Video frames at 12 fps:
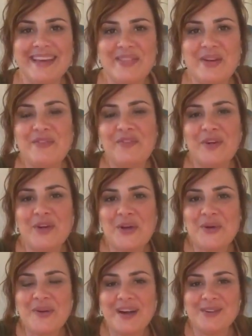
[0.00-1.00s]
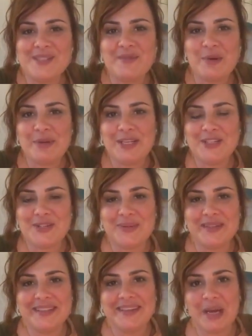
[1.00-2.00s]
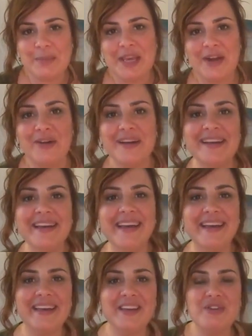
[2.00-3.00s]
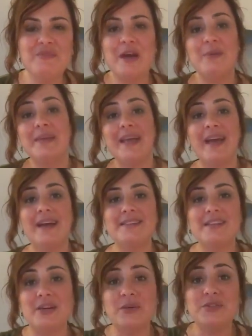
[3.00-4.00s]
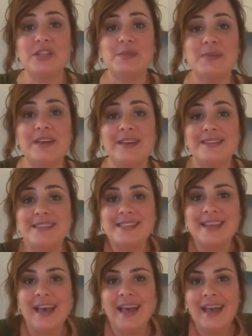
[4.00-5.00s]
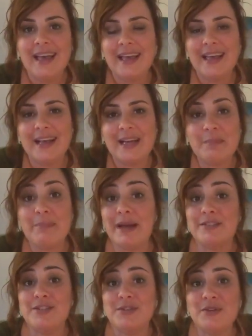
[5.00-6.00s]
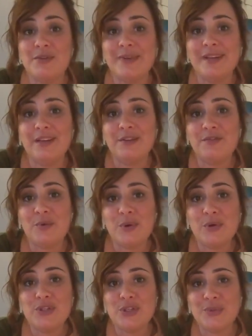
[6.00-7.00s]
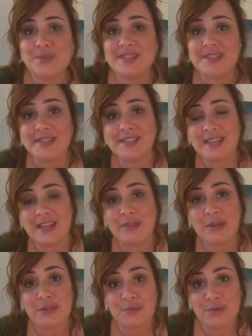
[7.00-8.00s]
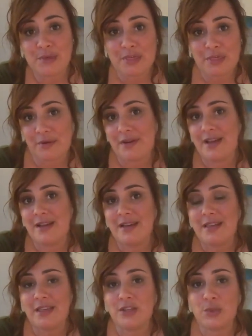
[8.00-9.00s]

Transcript: Hey there, Virgo. How's everybody doing? I'm Kara, and you found me at Tarot Just Because. And I'm back to do your reading for June 16th through the 30th,